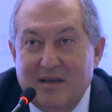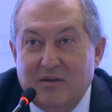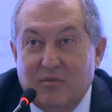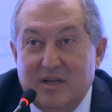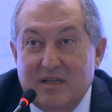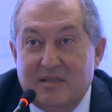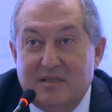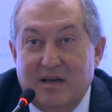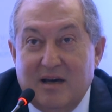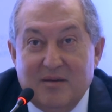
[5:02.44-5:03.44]
the other one is
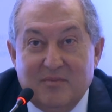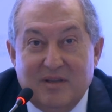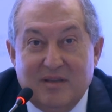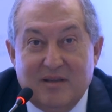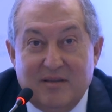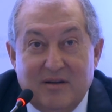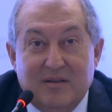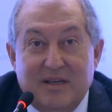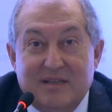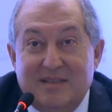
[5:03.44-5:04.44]
time, the
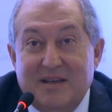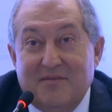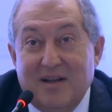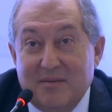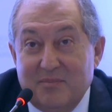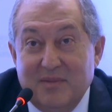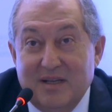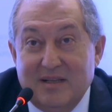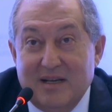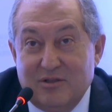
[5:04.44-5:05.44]
third is
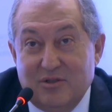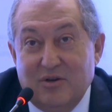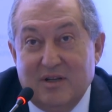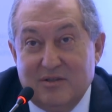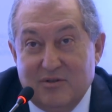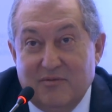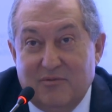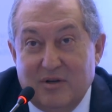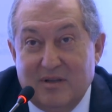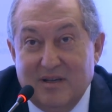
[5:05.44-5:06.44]
development, and so on and so forth.